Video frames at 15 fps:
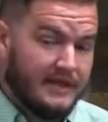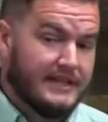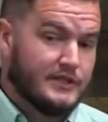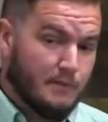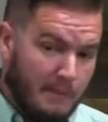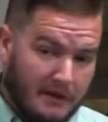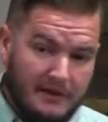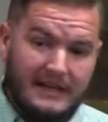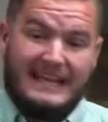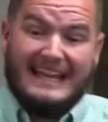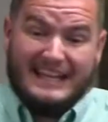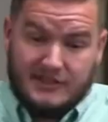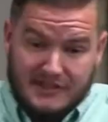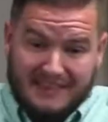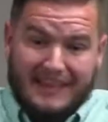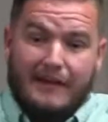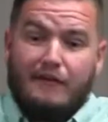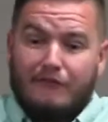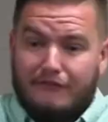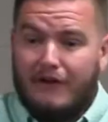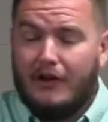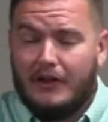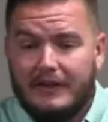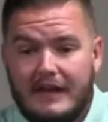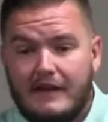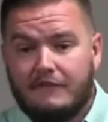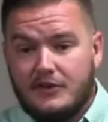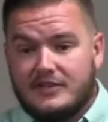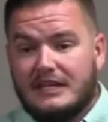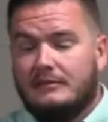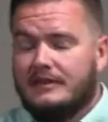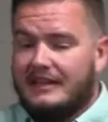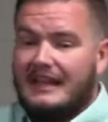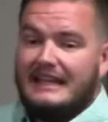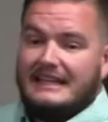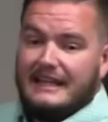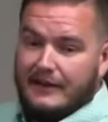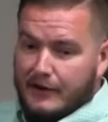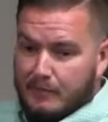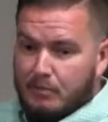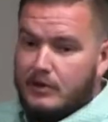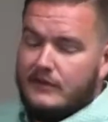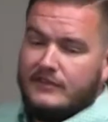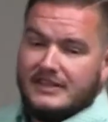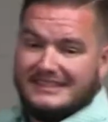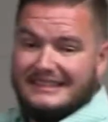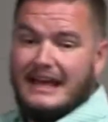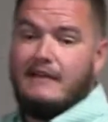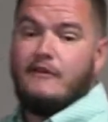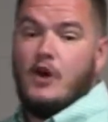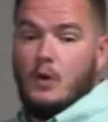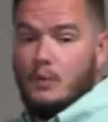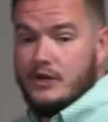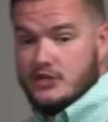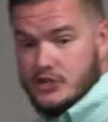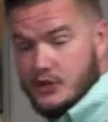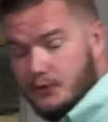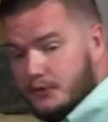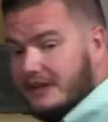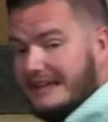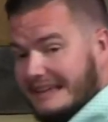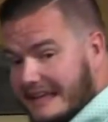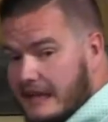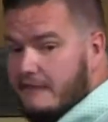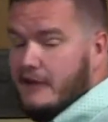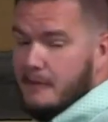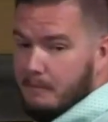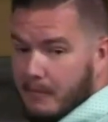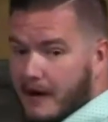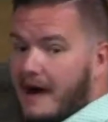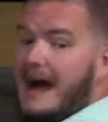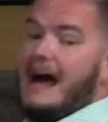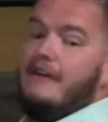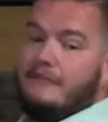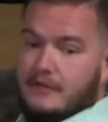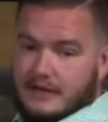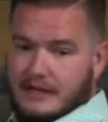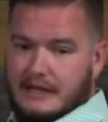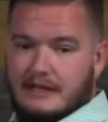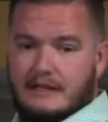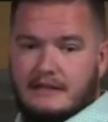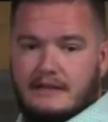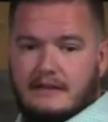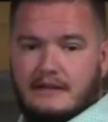disability, it's their fault for something they did in a previous life. When children live in poverty,